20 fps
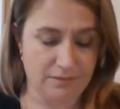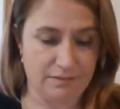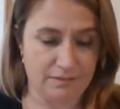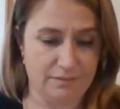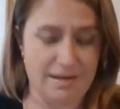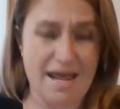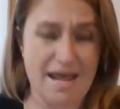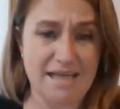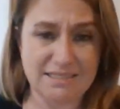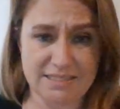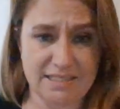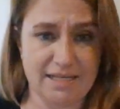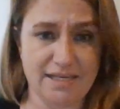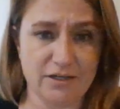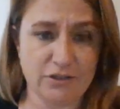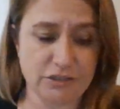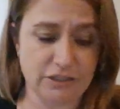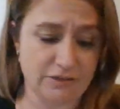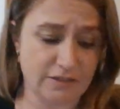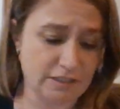nasty
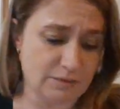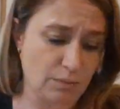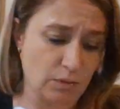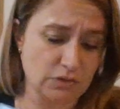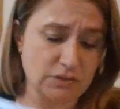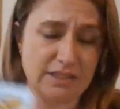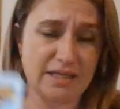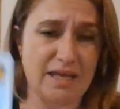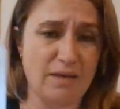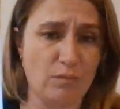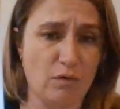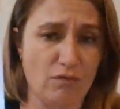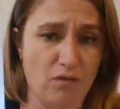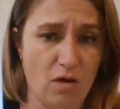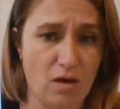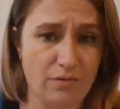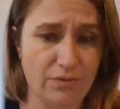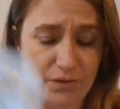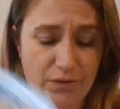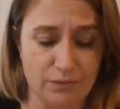energy. This person can't move
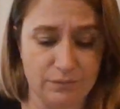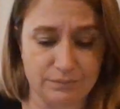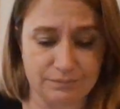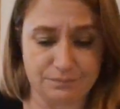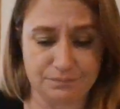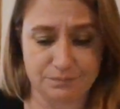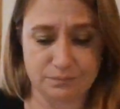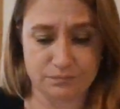on, though.